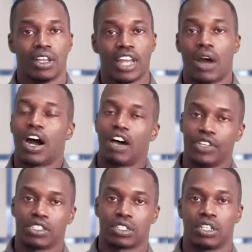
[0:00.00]
Now,
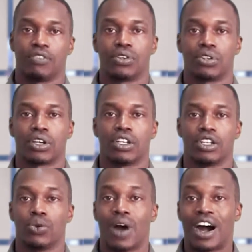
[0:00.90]
obviously, if you're looking to
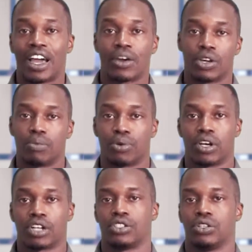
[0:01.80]
do higher-end
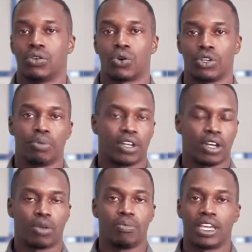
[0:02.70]
production or you
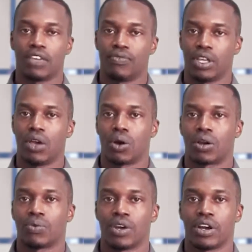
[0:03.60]
plan on making video a
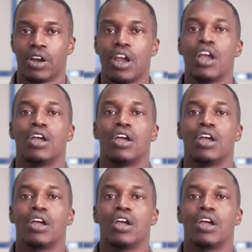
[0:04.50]
career,